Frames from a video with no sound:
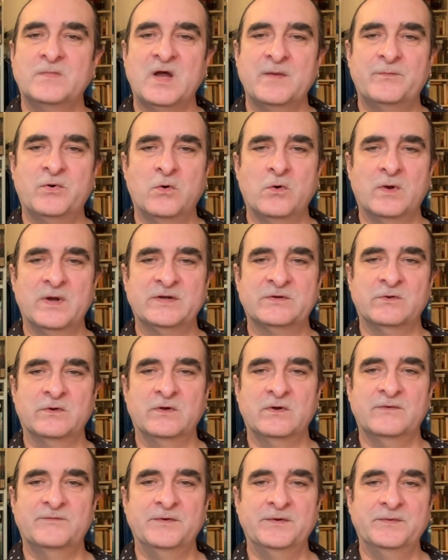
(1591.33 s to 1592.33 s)
My poor little
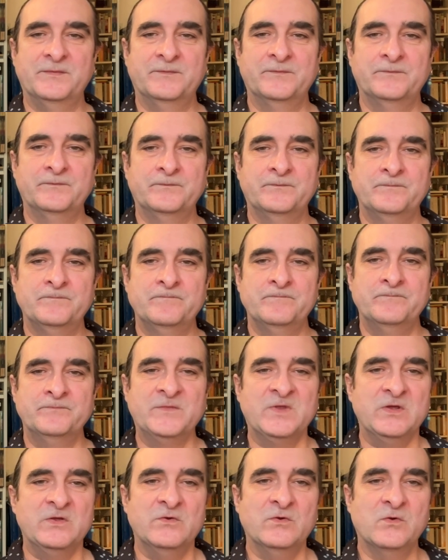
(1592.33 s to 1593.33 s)
orphan,
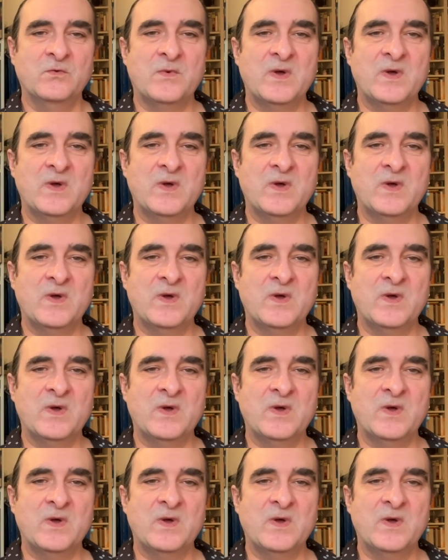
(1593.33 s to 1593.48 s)
you'll